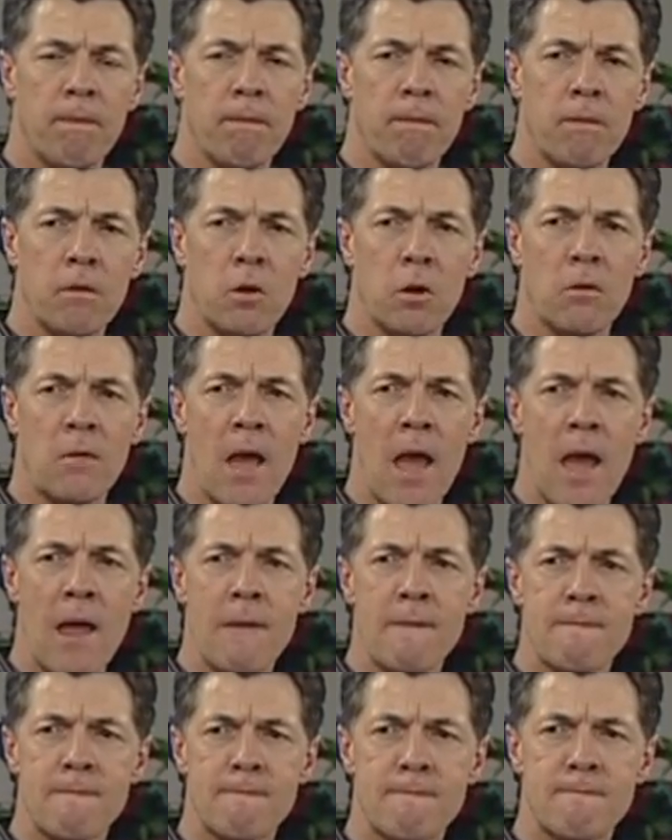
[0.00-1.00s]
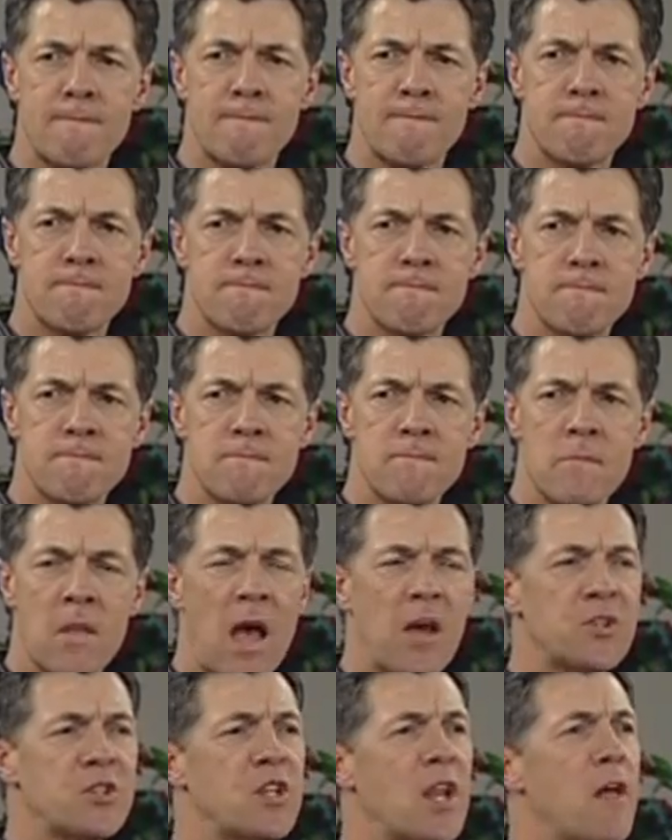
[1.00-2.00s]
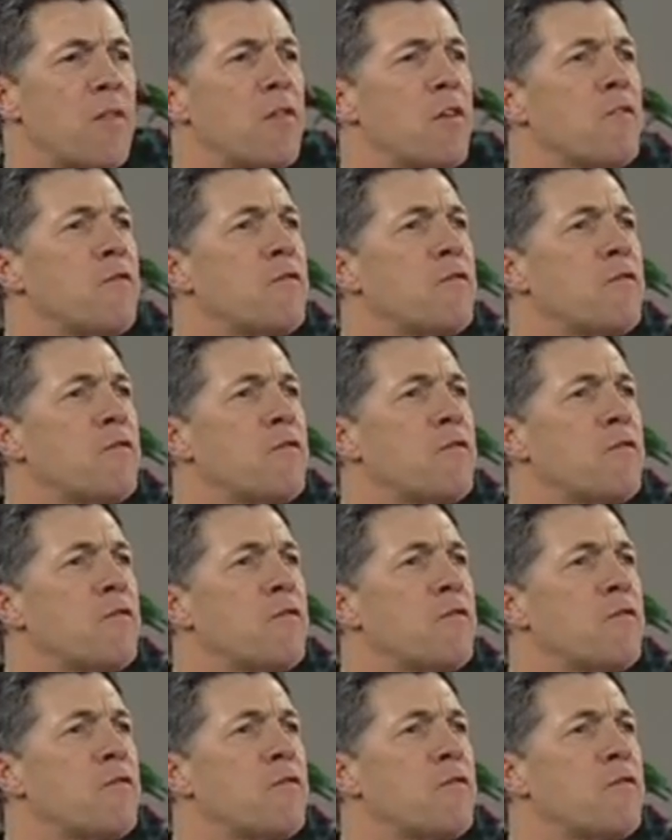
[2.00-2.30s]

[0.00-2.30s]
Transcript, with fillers: You hear that? I said the